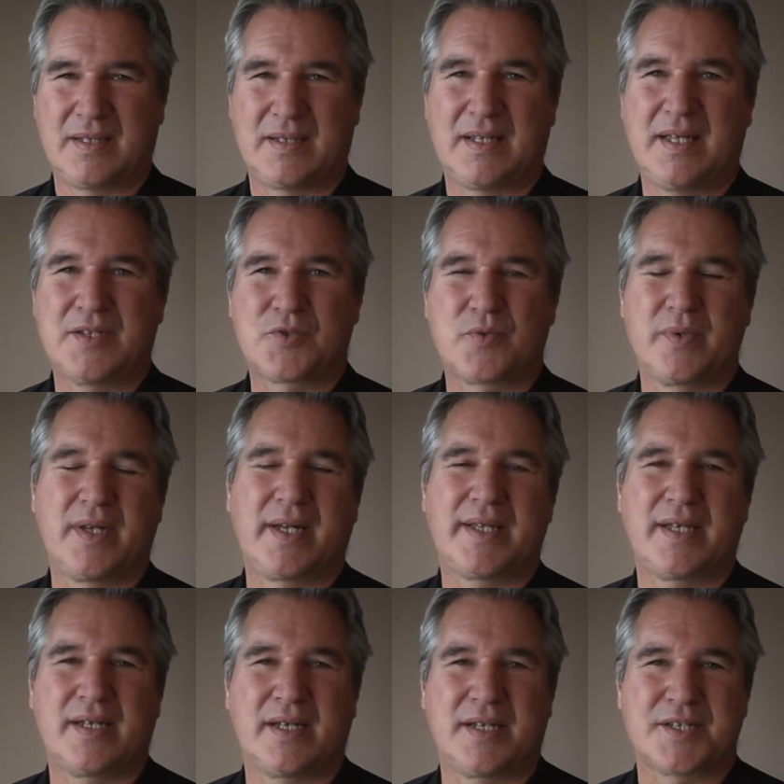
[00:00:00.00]
it's
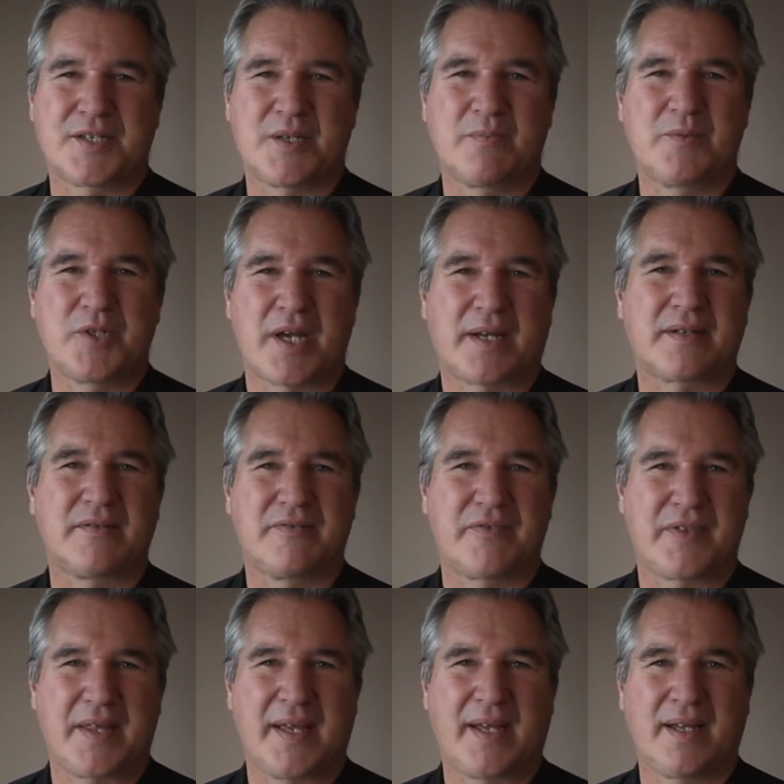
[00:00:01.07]
really a subjective
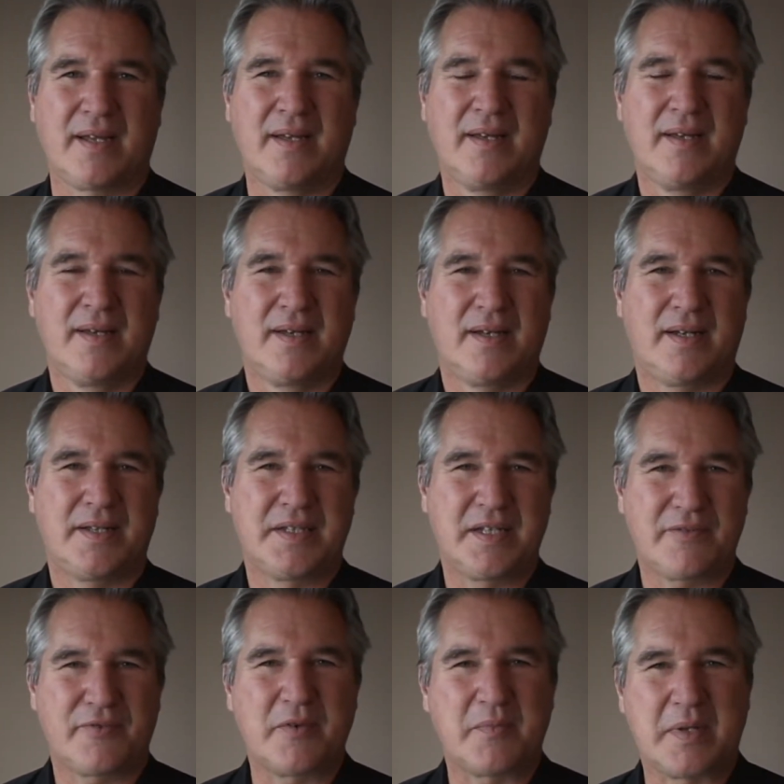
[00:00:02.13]
thing.
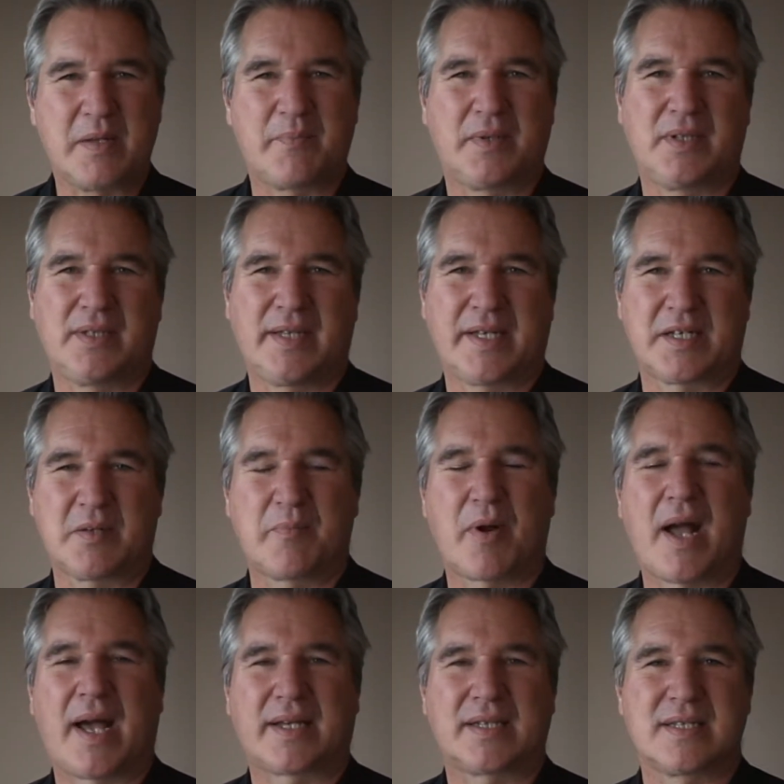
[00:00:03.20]
Different people like to
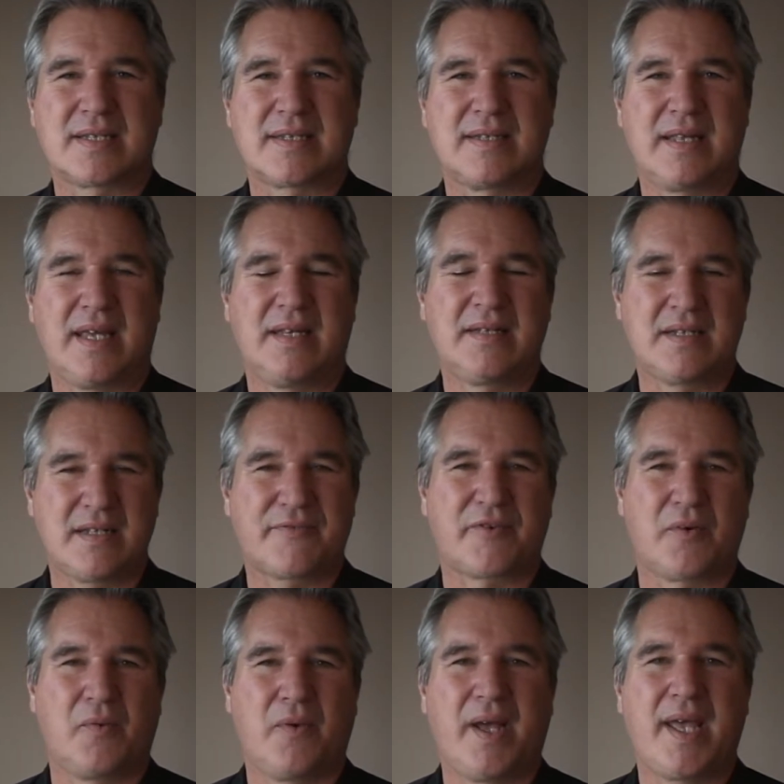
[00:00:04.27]
practice in
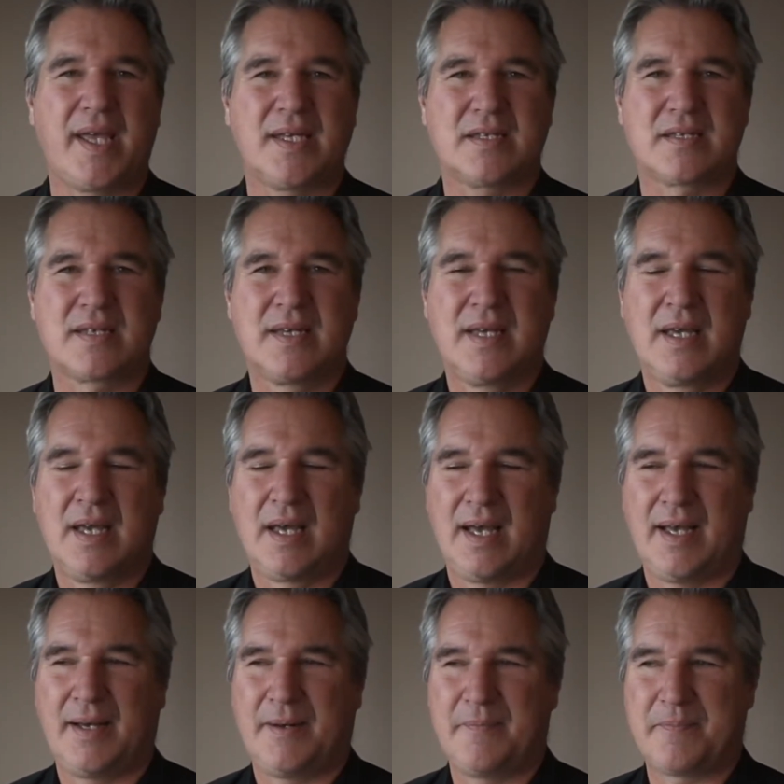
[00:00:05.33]
different ways.
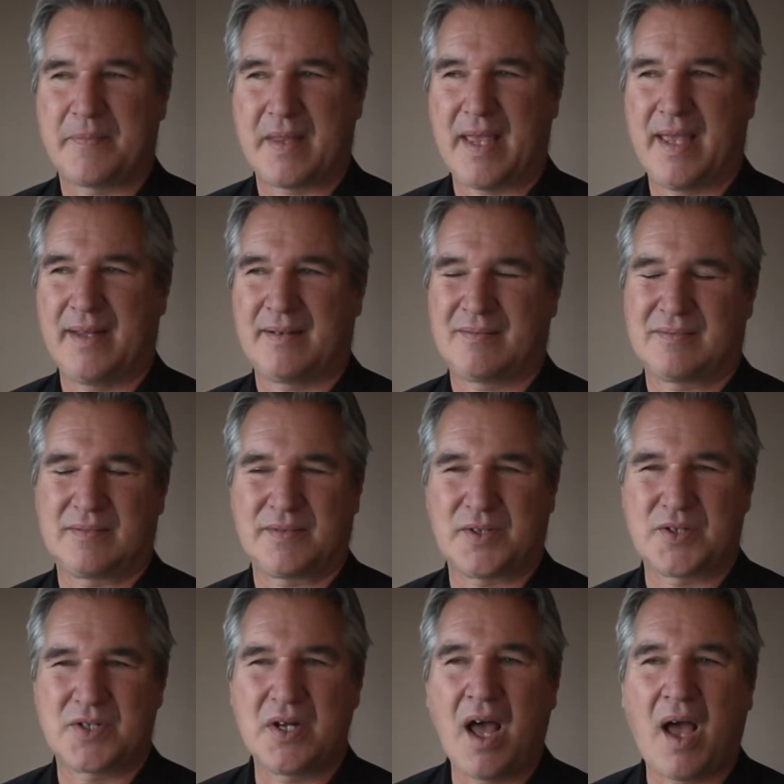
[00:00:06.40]
And
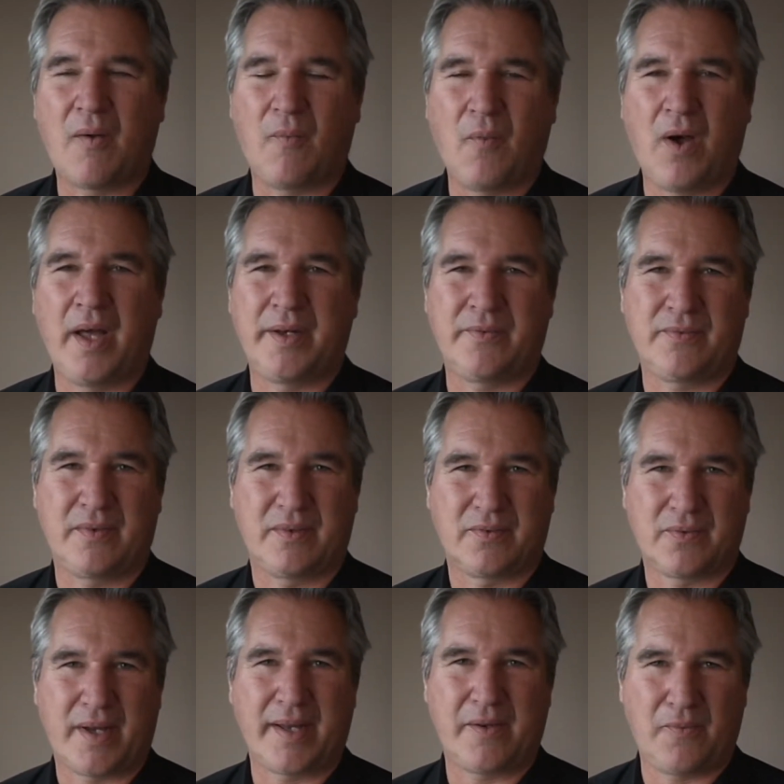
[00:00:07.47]
there's not one
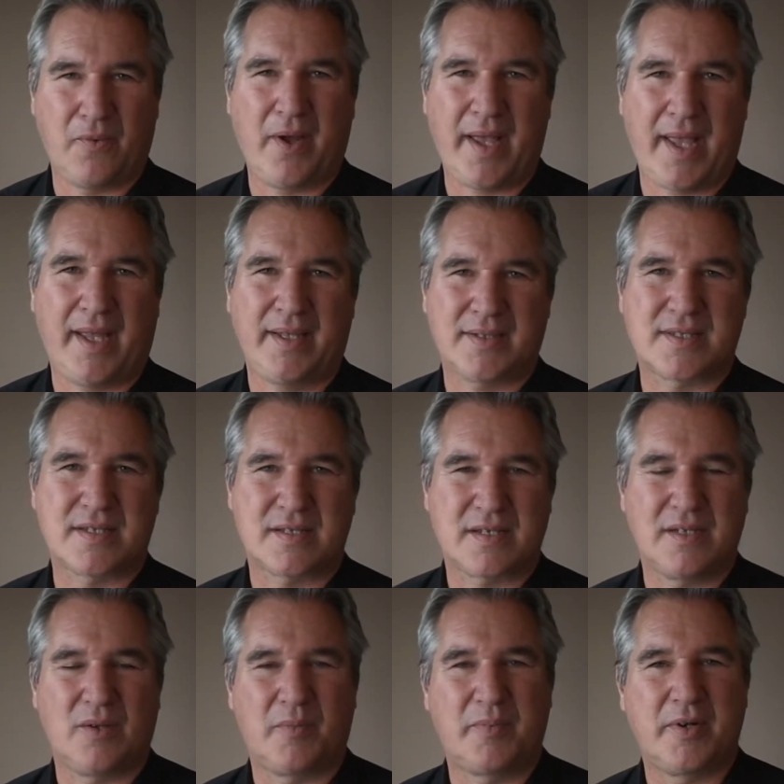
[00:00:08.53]
right way. It's,
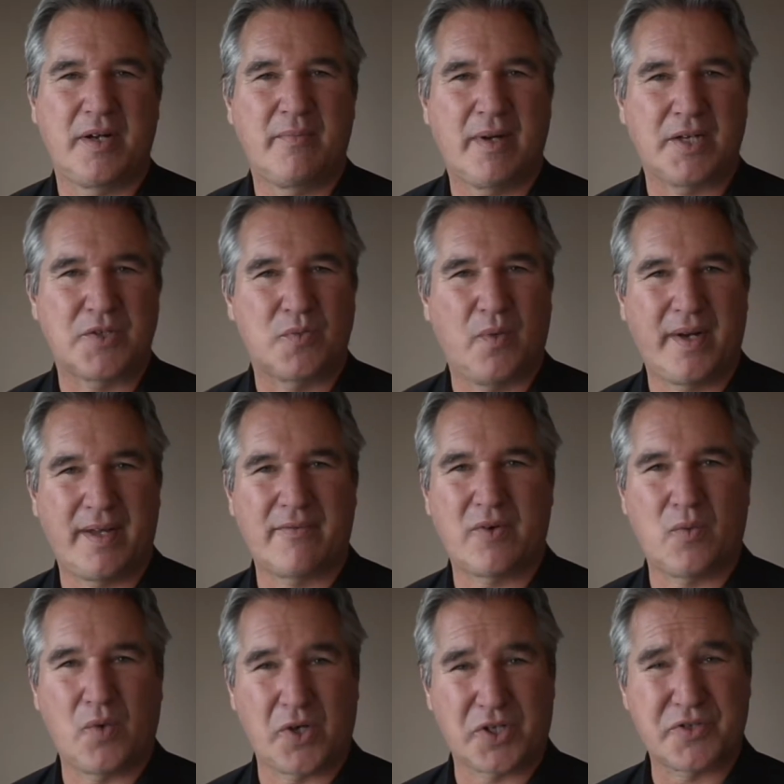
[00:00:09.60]
pretty much whatever
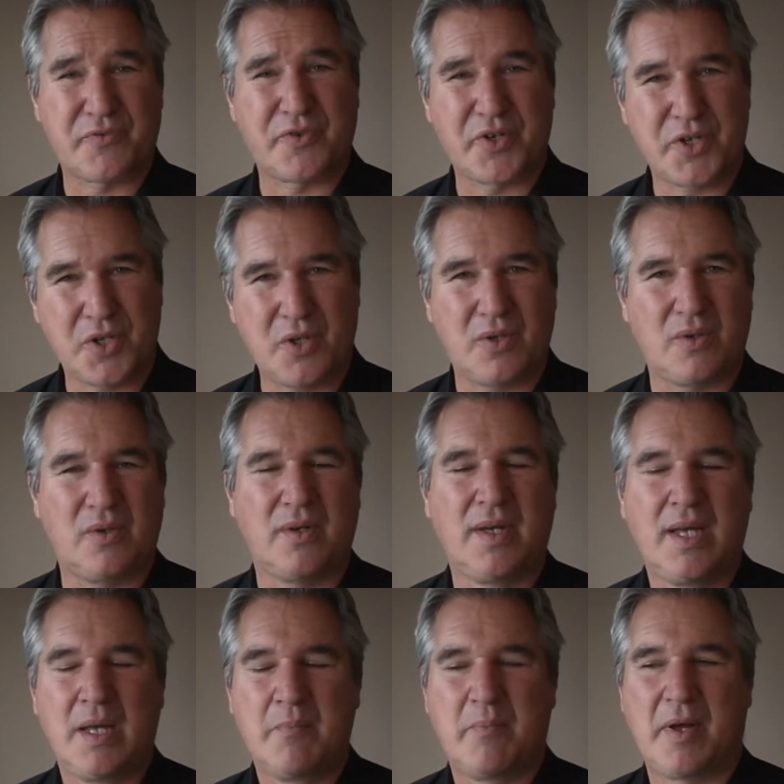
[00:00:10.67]
works for you.
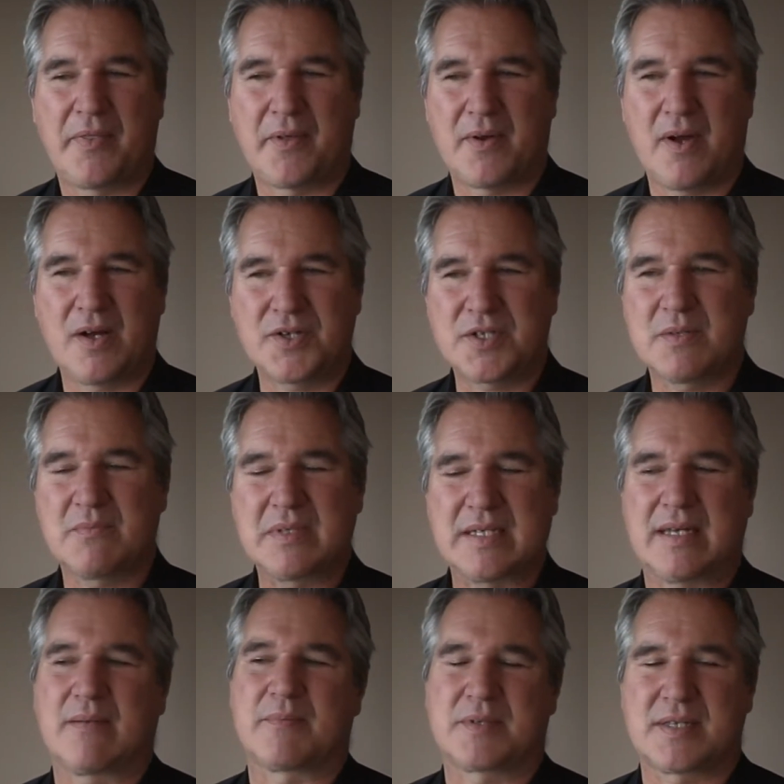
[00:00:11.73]
But there are some
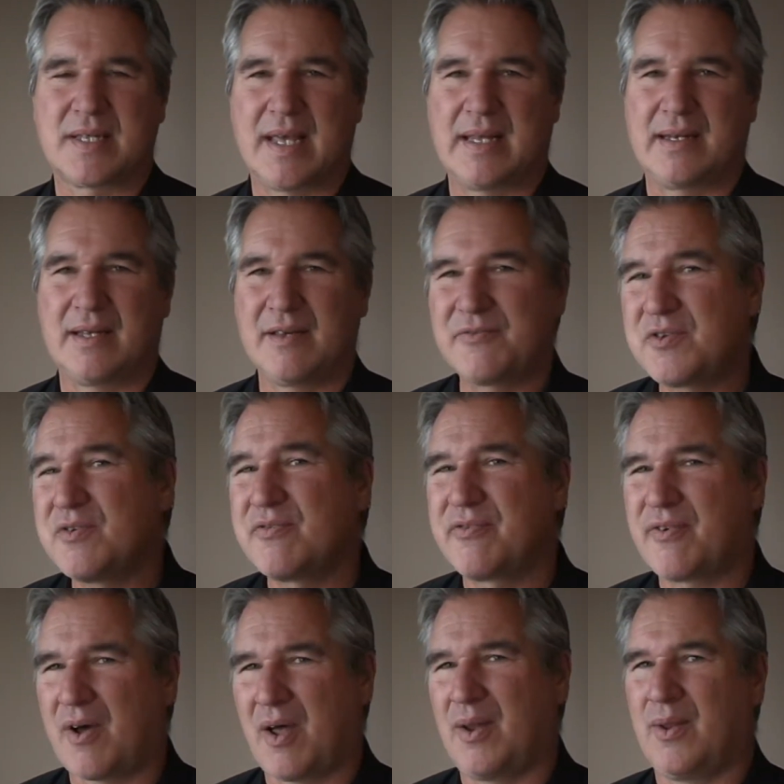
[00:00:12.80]
tips that if you
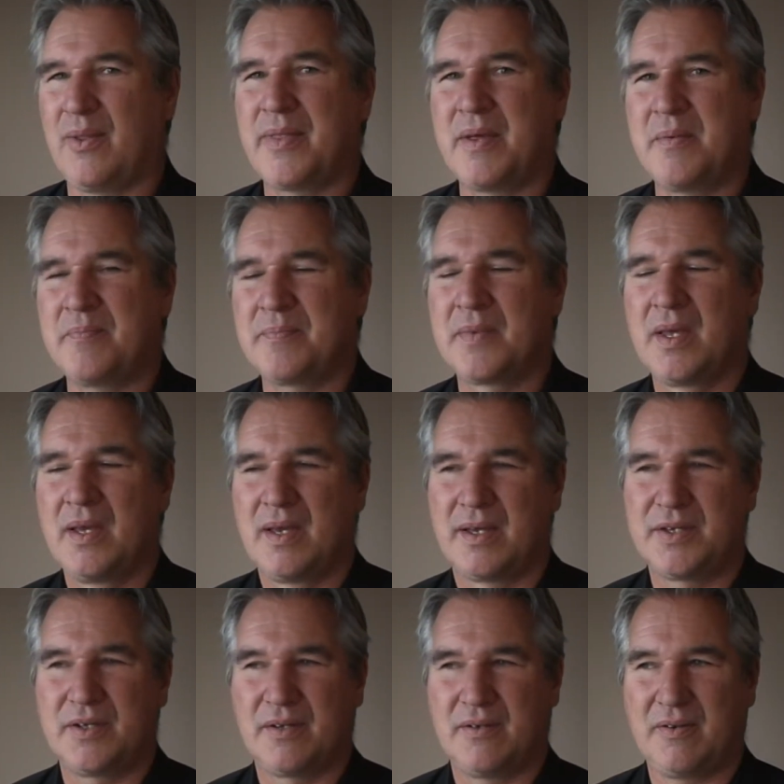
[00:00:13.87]
follow them,
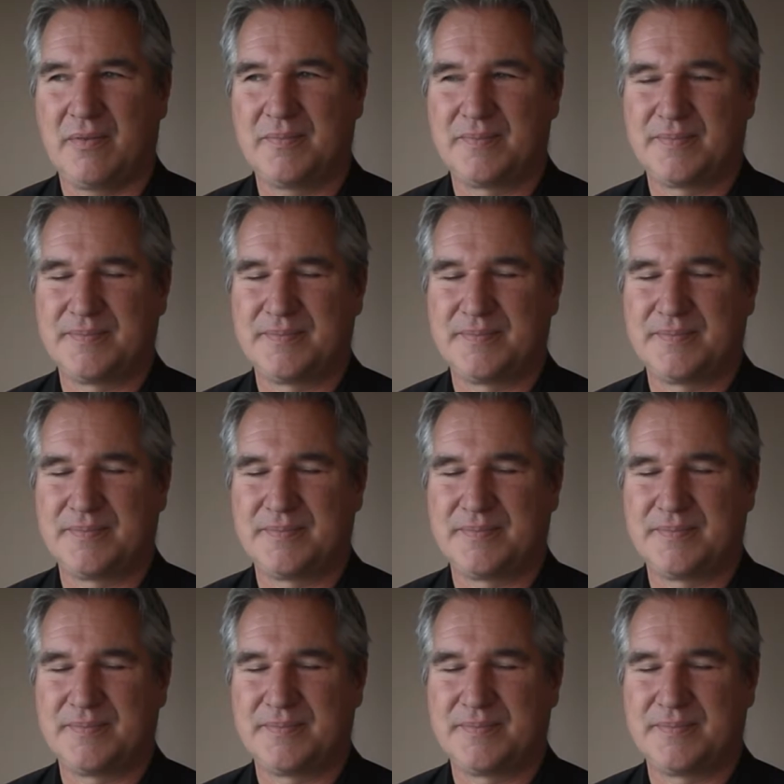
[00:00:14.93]
you'll